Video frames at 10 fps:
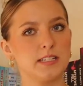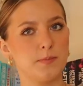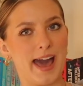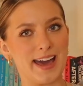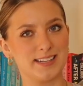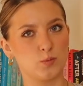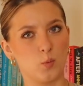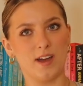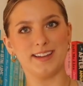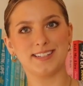as bad as
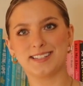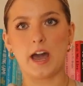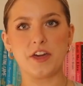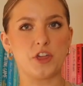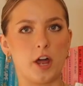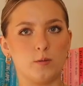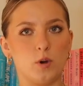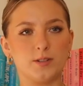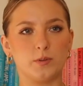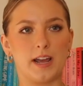what I thought it
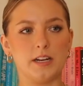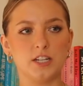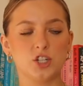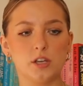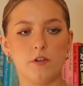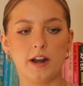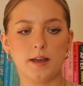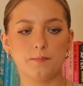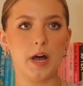was when I initially read it,